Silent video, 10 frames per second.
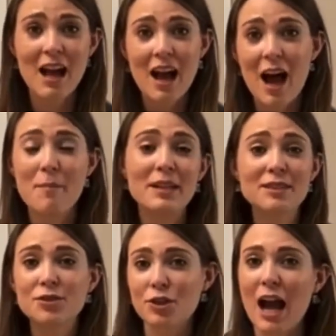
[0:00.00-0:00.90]
A piece
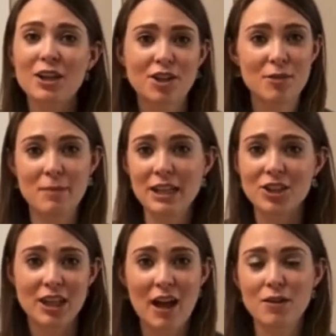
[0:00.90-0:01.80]
of trash on a beach
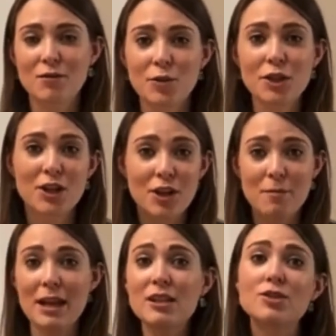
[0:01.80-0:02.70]
in California
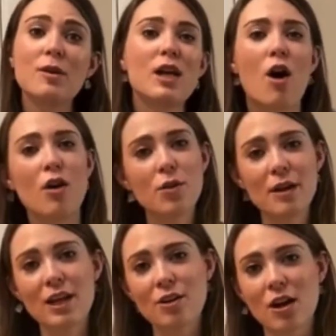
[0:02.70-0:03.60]
could make its way all the
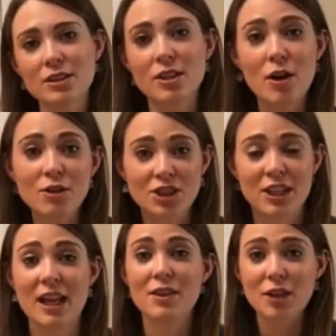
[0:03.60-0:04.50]
way across the
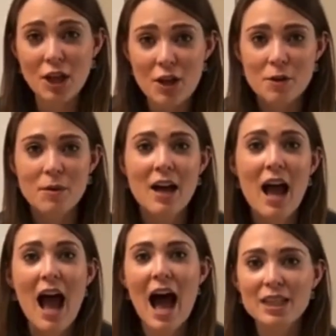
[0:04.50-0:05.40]
ocean and the globe
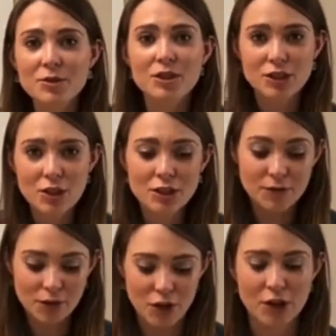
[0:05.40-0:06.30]
as a result
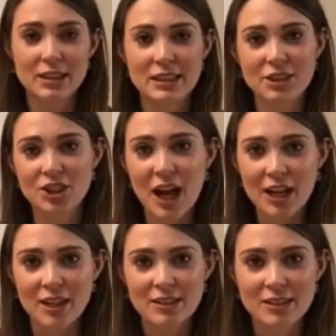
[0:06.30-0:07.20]
of currents and
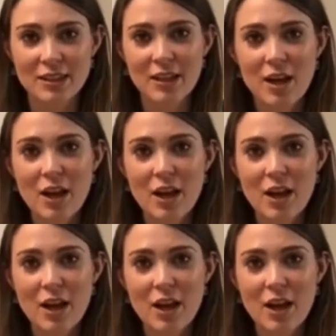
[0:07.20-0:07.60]
gyres.